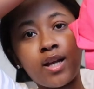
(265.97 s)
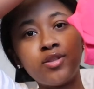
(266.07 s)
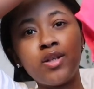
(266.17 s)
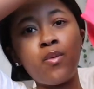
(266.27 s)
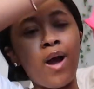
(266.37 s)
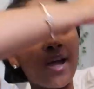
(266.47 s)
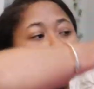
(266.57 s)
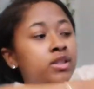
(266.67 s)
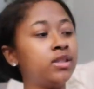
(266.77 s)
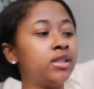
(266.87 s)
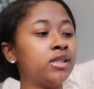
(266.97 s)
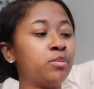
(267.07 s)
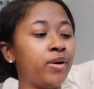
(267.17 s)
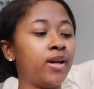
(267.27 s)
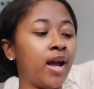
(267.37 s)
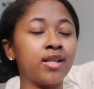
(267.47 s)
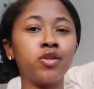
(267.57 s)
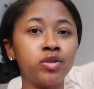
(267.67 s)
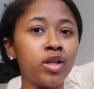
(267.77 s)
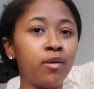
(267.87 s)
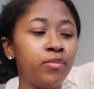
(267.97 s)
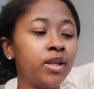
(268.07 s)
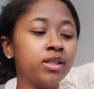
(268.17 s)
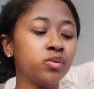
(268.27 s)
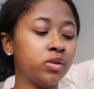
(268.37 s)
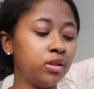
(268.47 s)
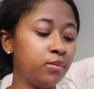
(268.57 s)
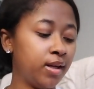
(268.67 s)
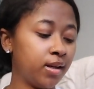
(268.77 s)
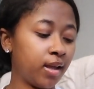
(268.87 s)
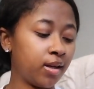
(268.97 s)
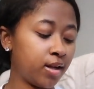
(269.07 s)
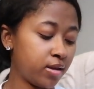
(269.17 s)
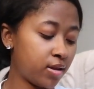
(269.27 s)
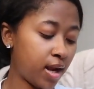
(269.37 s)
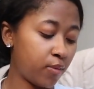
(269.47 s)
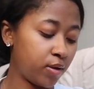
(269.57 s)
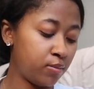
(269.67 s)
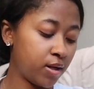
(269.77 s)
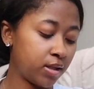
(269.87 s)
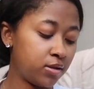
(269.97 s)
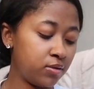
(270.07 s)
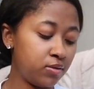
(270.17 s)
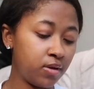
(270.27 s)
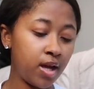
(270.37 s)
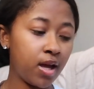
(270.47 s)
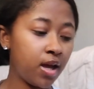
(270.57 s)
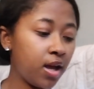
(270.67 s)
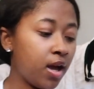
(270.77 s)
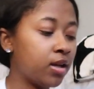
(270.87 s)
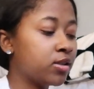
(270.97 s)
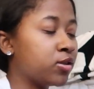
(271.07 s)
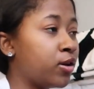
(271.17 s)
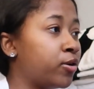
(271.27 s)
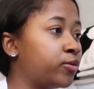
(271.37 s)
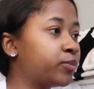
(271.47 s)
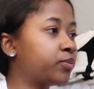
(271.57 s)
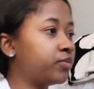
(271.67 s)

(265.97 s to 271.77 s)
don't know why I ordered this, but I told y'all pink has really been a color that I've really been into. So